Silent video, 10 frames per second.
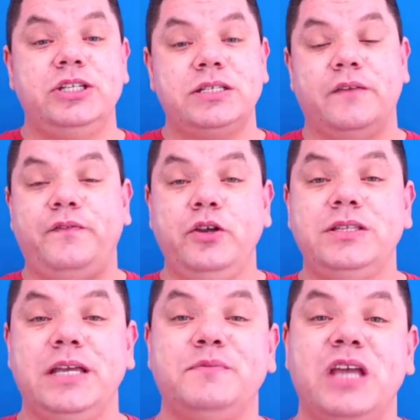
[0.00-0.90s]
just a few
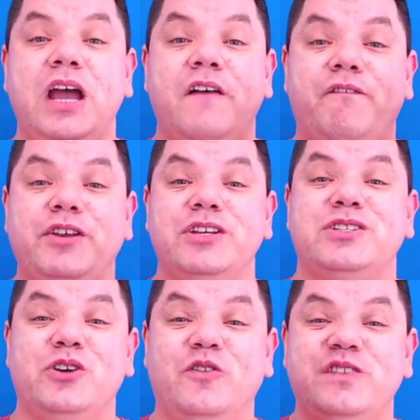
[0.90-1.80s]
tips for
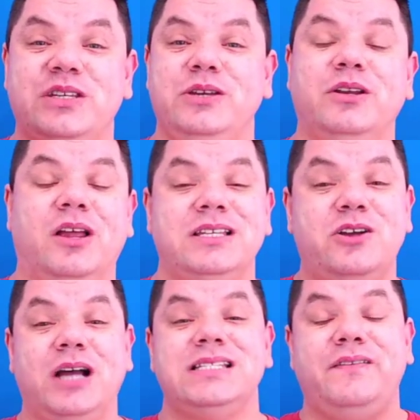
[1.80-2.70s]
yourselves to utilize.
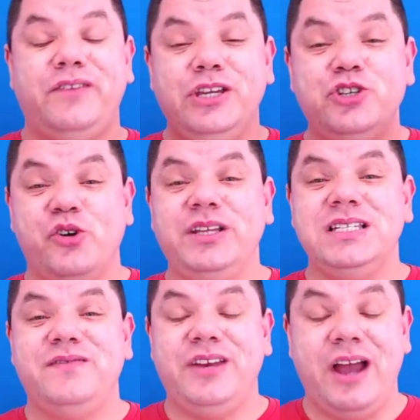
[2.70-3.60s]
Guys, if you enjoyed
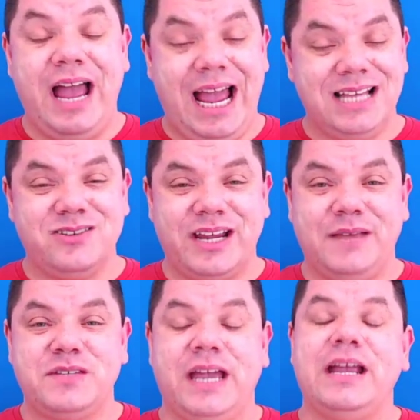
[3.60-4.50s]
this video, as I
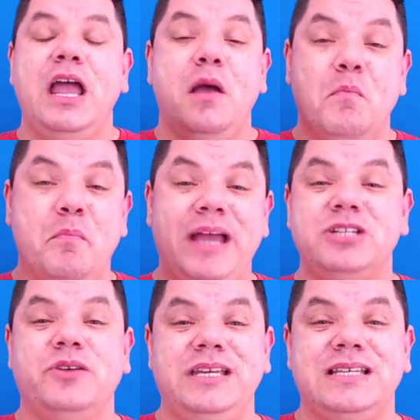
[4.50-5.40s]
keep saying, make
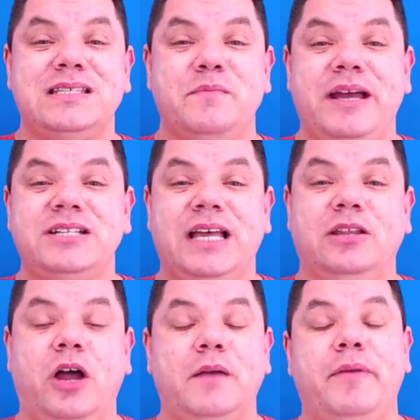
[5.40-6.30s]
sure that you smash that
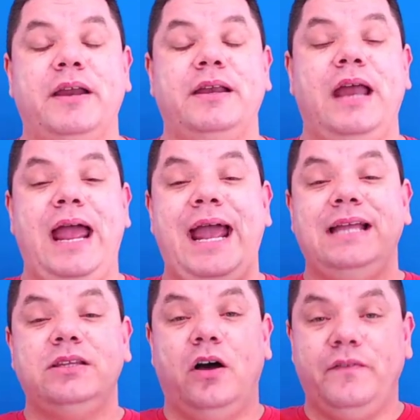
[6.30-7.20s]
like button,
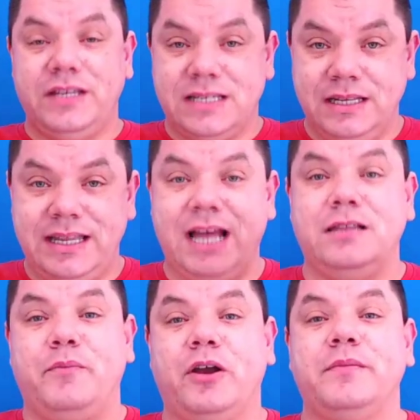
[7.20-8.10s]
and obviously down
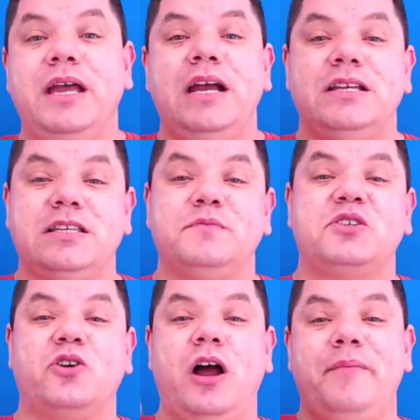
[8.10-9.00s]
the bottom,
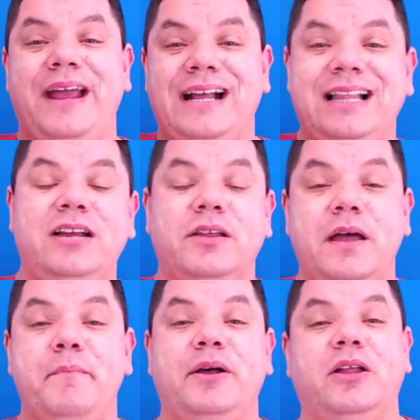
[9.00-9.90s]
subscribe and click on
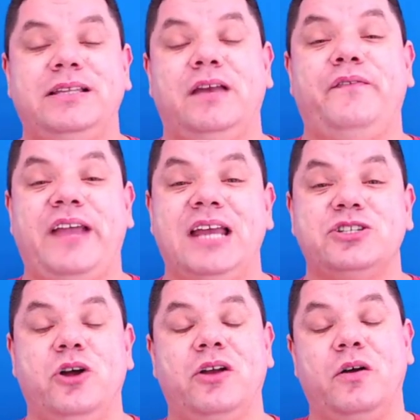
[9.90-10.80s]
that bell
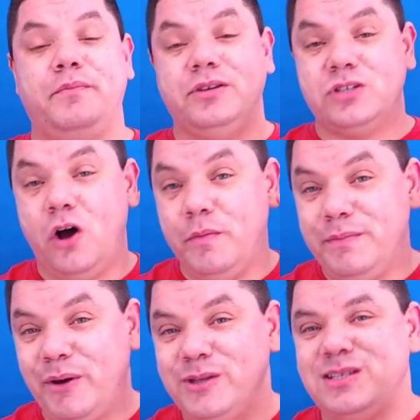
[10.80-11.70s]
identification icon, because I'll be
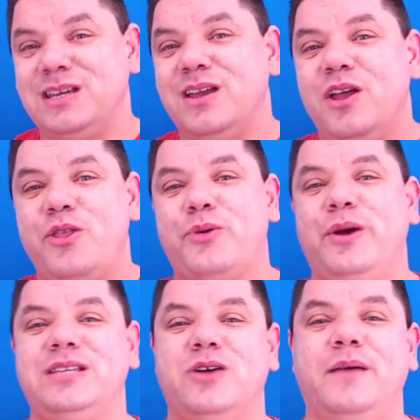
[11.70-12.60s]
posting
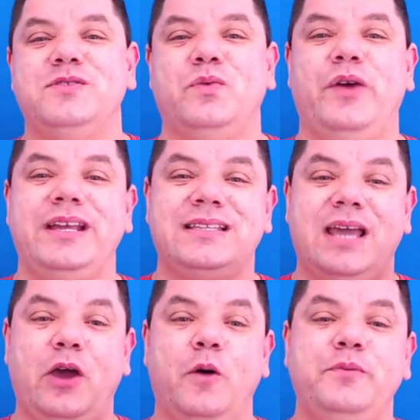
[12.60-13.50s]
3 times a week to
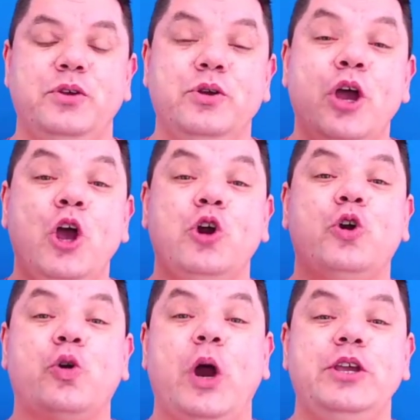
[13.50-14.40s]
help you
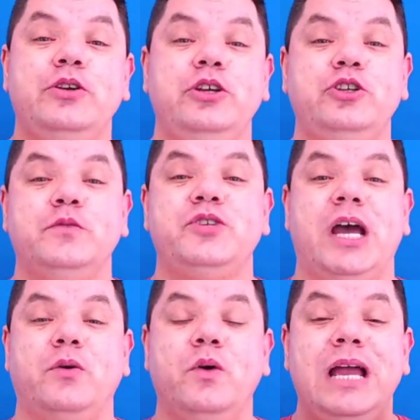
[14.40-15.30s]
grow your YouTube
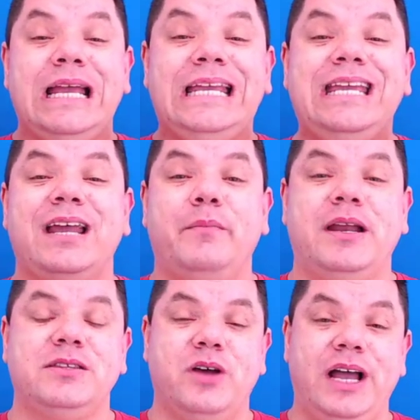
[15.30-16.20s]
channel, get it
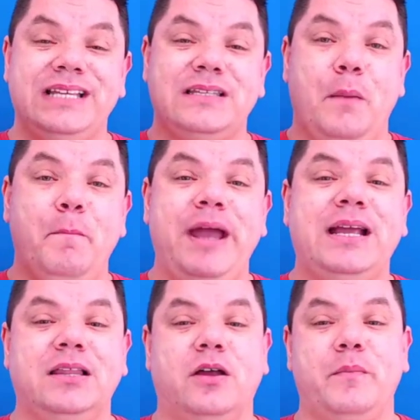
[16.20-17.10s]
monetized,
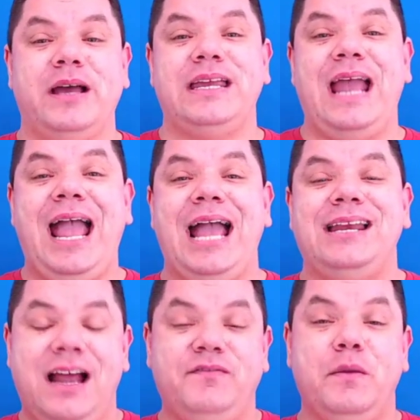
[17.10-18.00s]
make a lot of money,
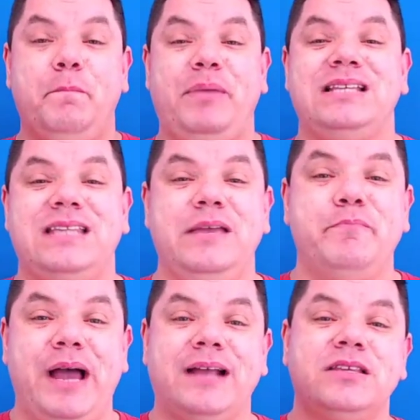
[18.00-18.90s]
and have the best
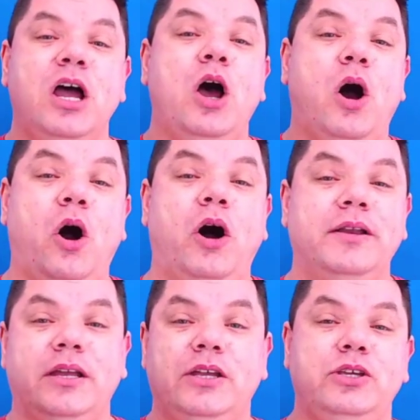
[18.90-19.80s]
impact
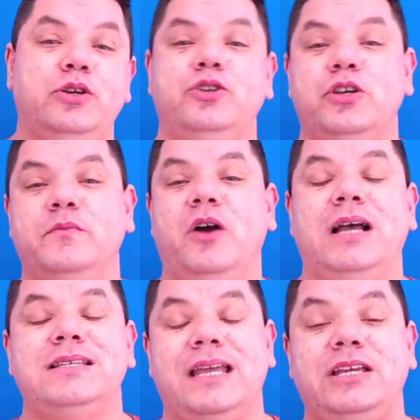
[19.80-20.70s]
on YouTube,
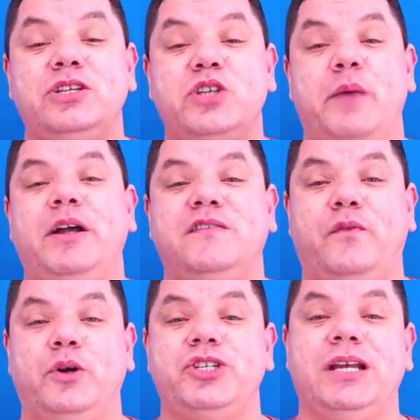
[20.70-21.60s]
guys. Thank you so much
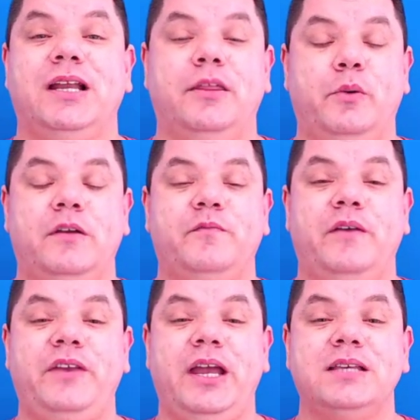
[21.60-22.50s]
for watching another one of
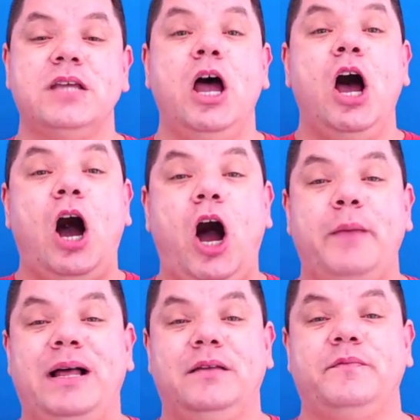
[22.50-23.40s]
my videos.
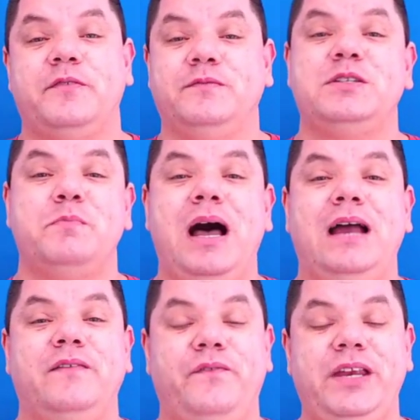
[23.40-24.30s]
I'm Alan from
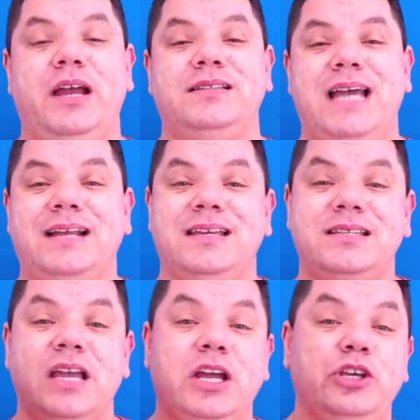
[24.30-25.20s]
Smart Video
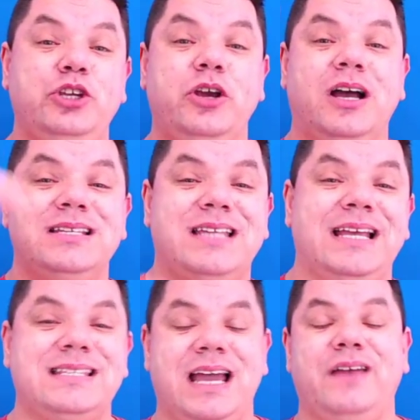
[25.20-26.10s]
Tactics. You guys
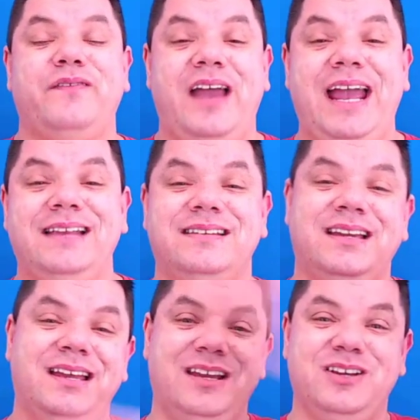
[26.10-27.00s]
stay safe and
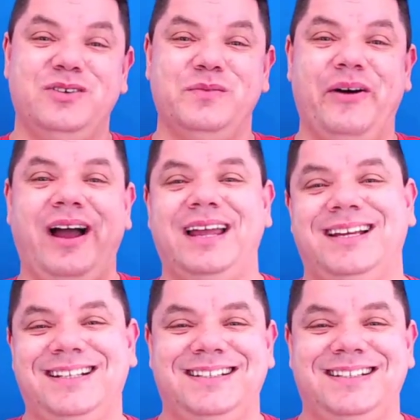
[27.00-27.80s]
goodbye.